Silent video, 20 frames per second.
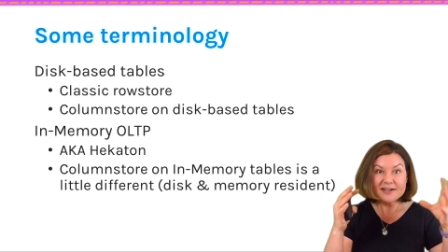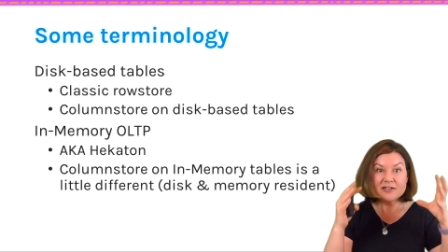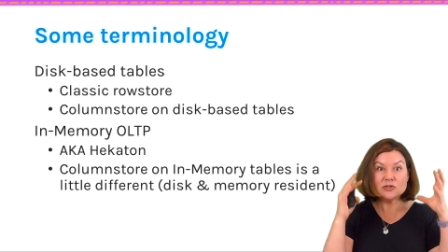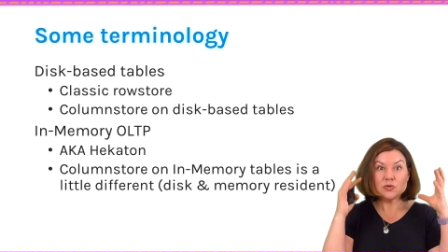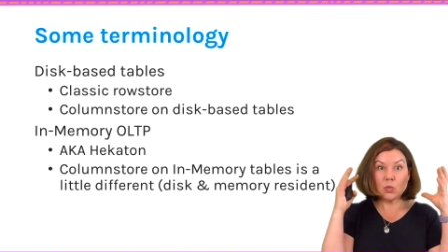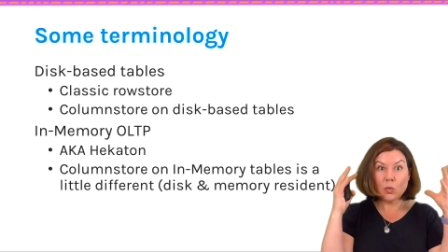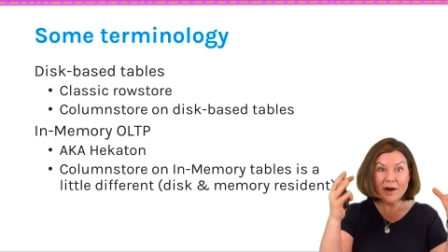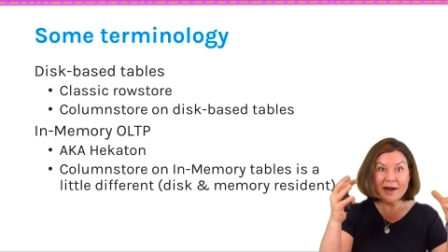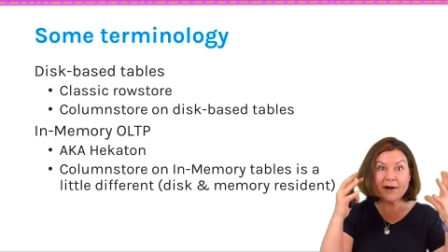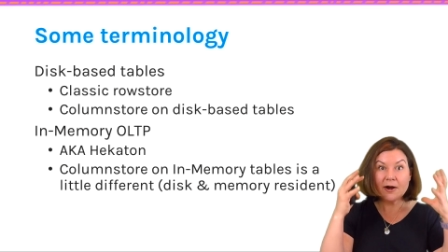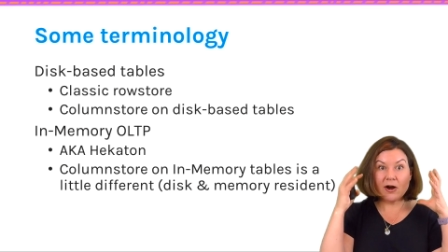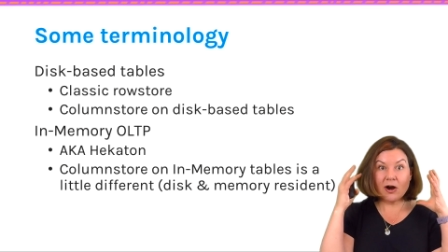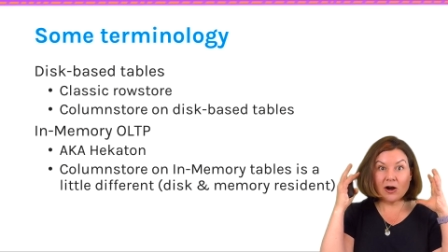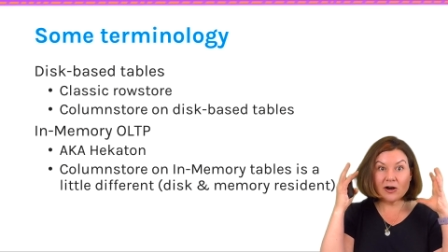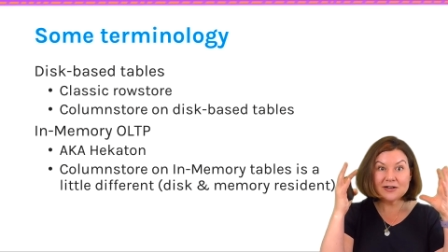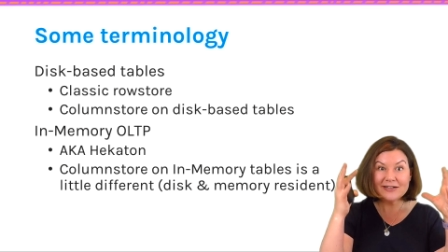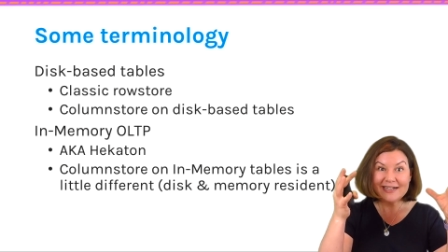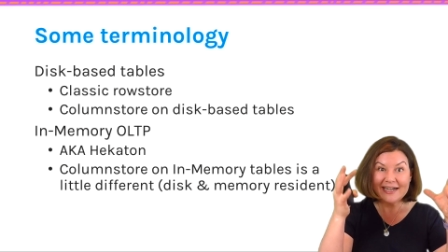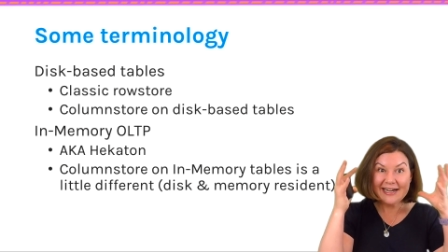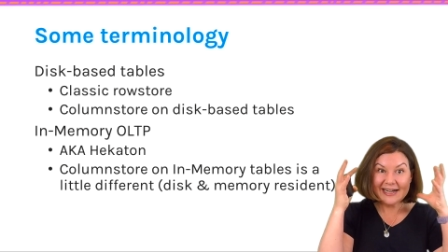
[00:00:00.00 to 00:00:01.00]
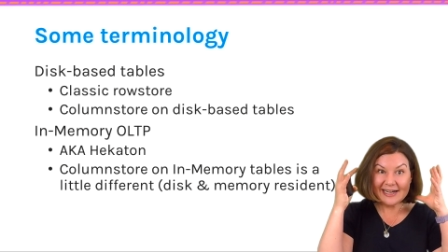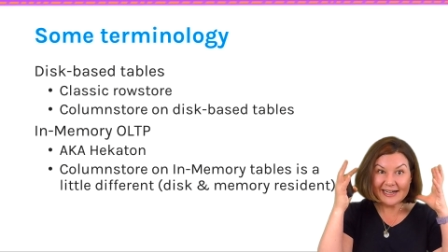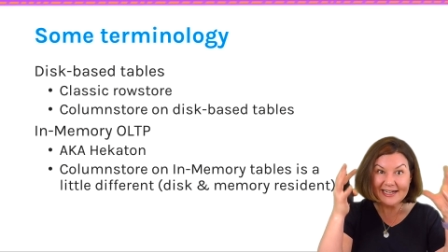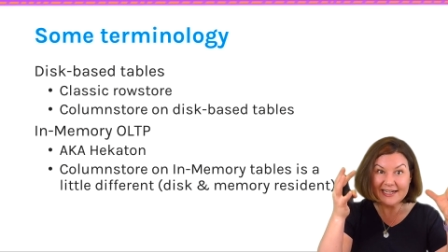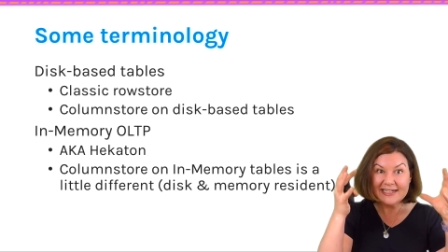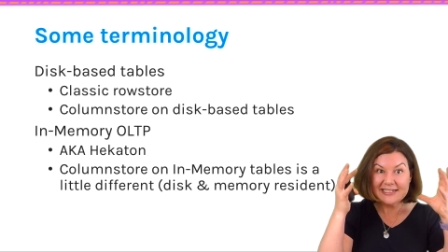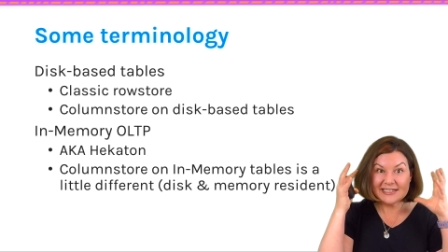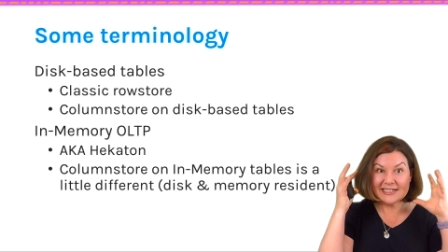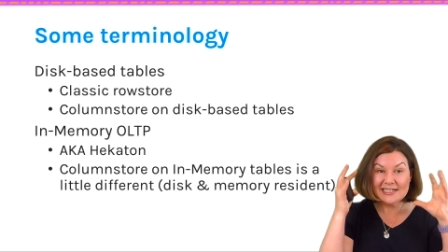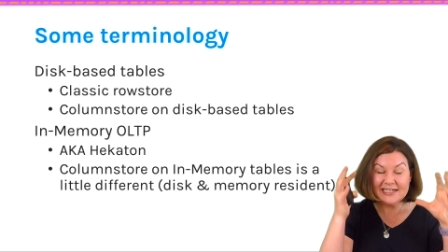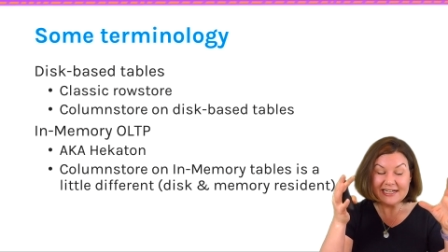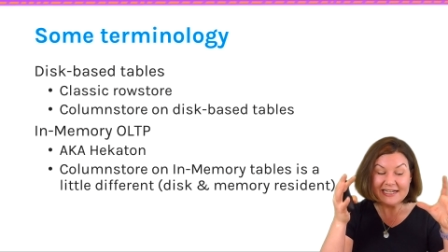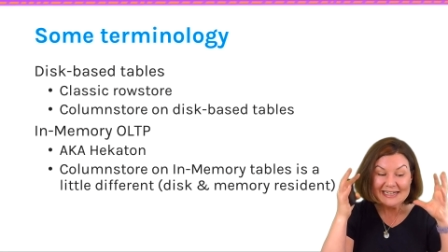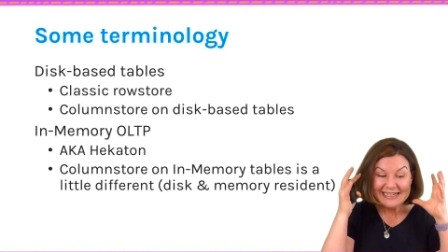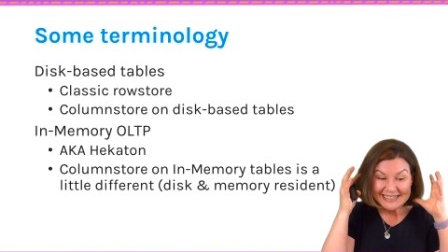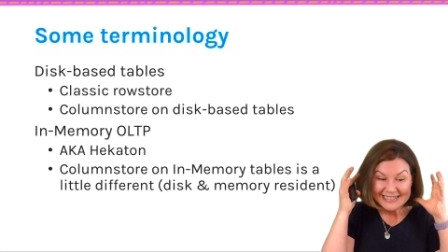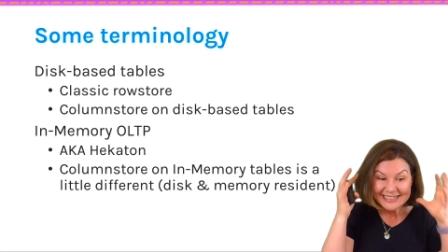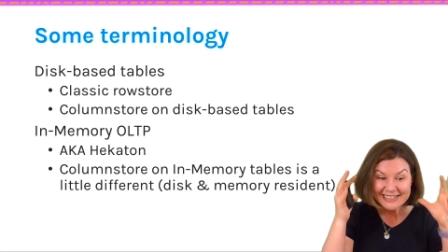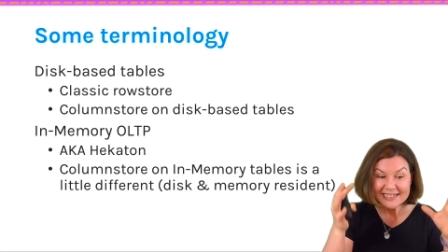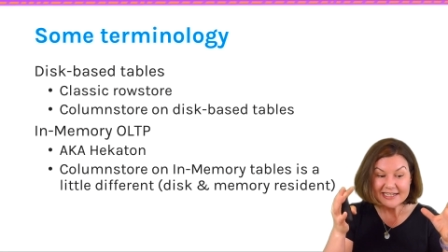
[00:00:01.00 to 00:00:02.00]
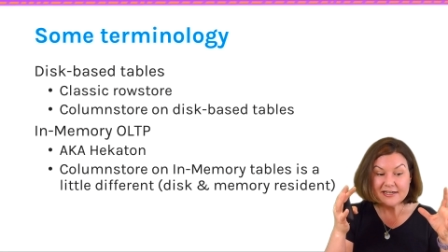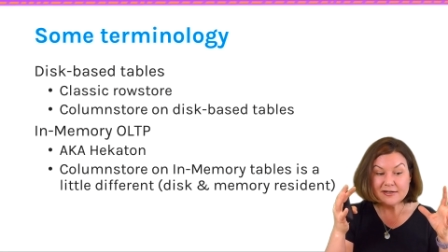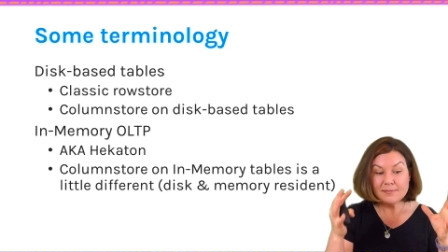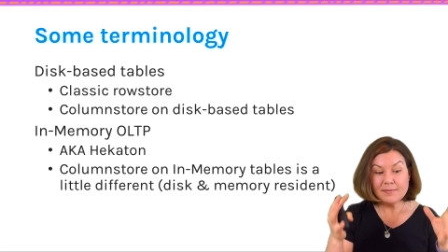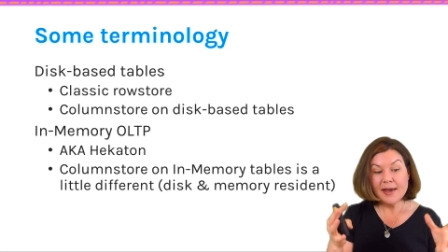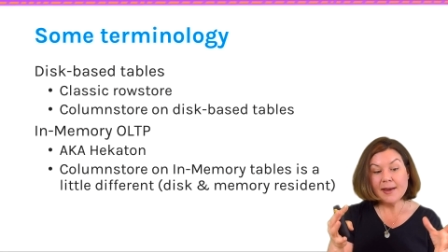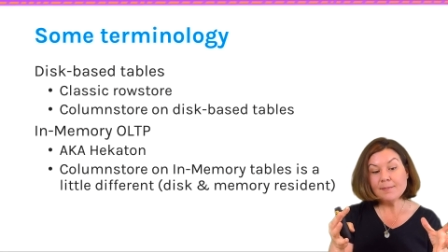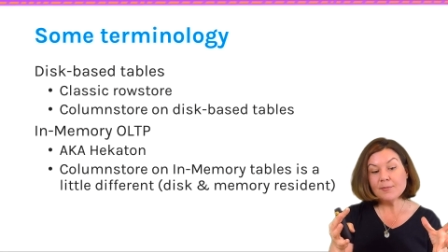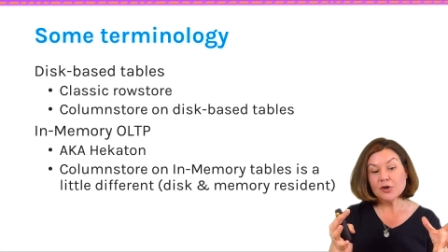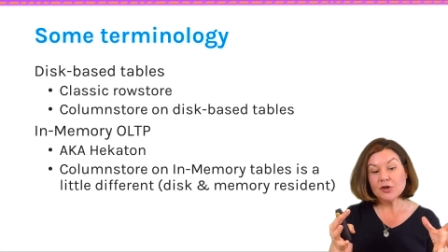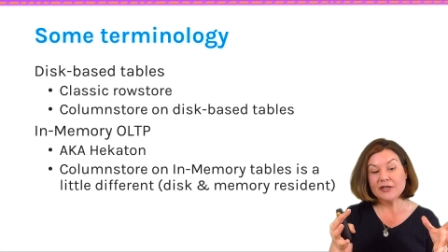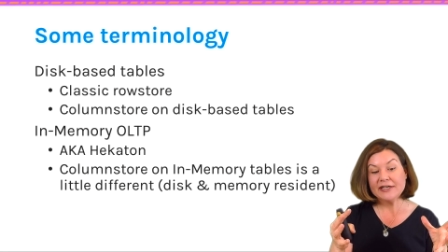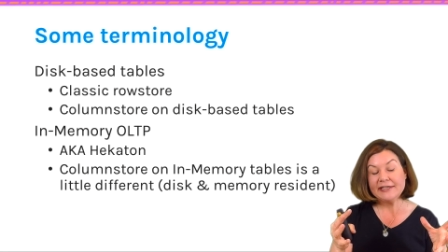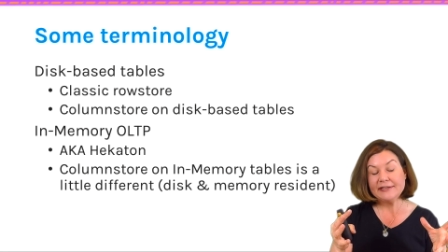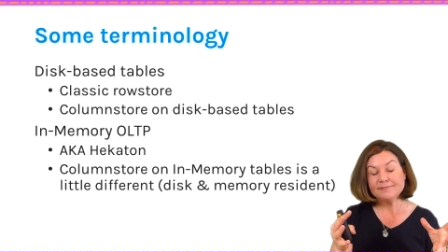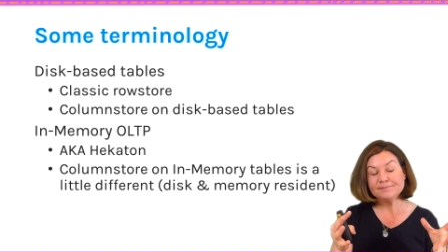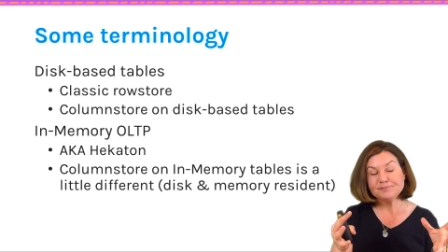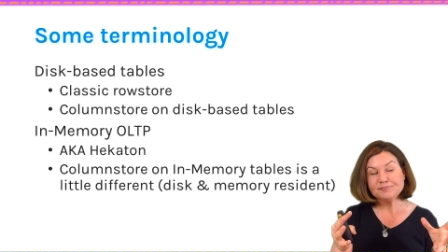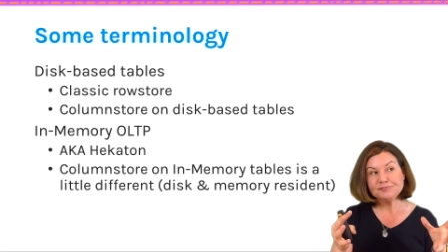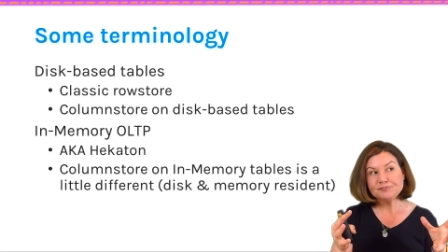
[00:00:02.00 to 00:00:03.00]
is where our data is. It is in memory.